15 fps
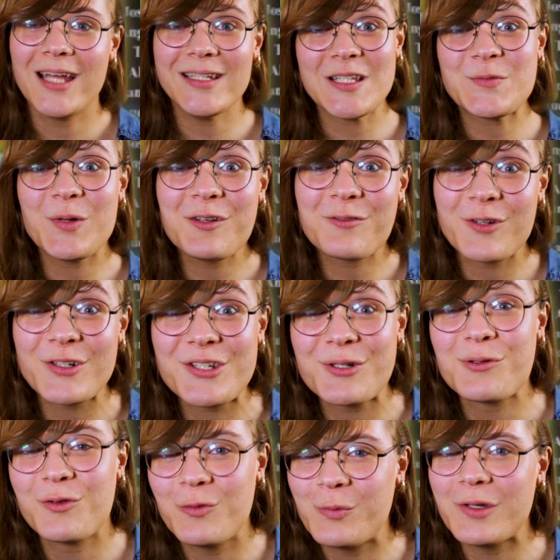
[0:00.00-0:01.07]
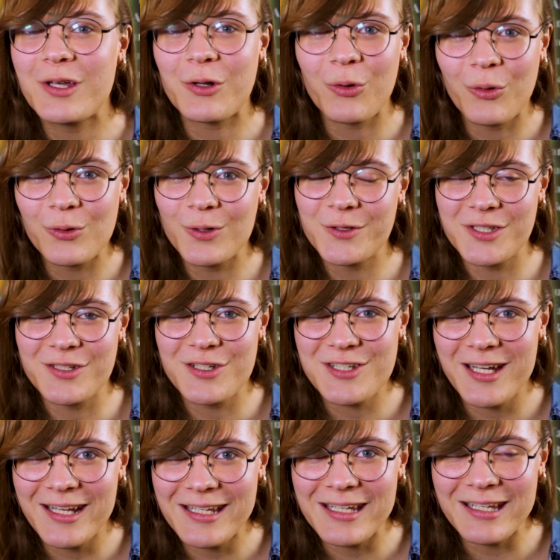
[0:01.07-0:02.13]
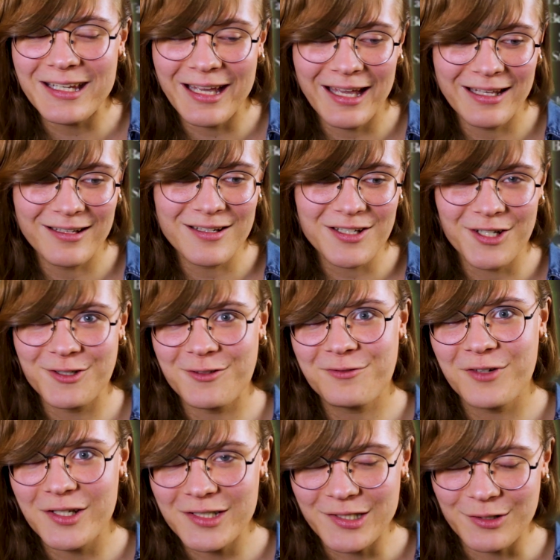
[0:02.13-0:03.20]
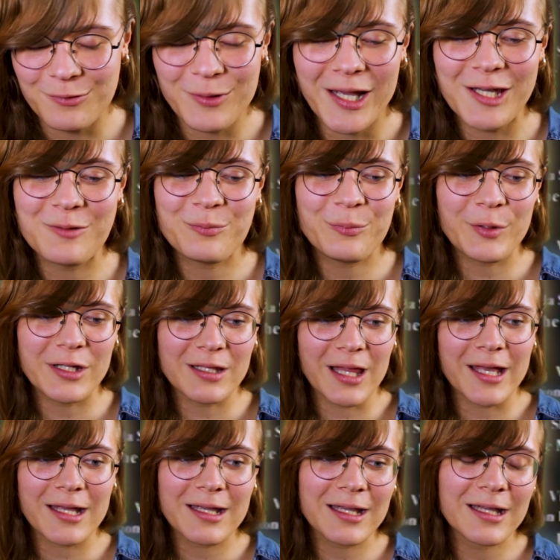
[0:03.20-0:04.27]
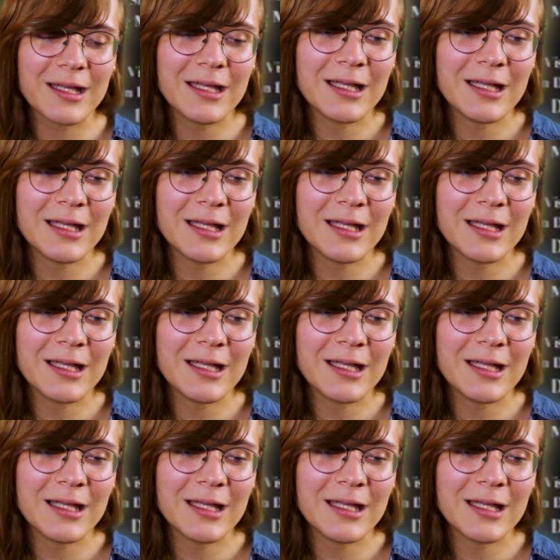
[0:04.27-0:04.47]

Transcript: And that's by virtue of it being old and janky and underfunded, right? But like,